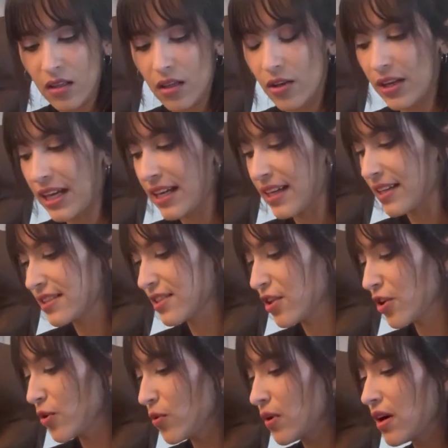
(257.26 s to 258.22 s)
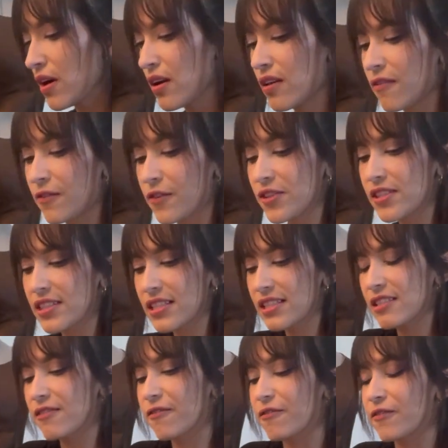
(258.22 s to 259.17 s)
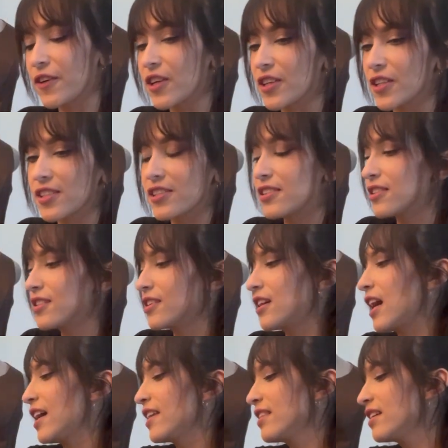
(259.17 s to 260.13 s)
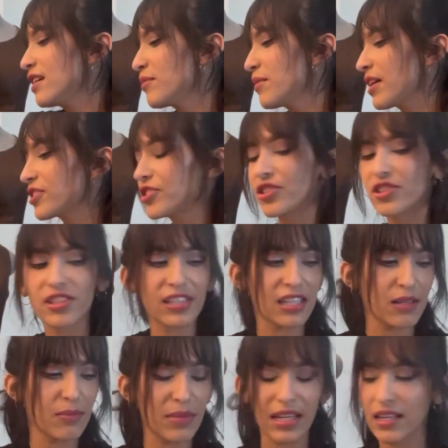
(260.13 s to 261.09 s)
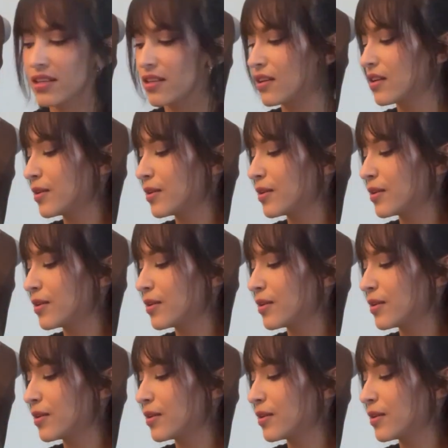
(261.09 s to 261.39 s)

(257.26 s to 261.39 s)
Okay, so first things first, I think I'm actually just gonna make,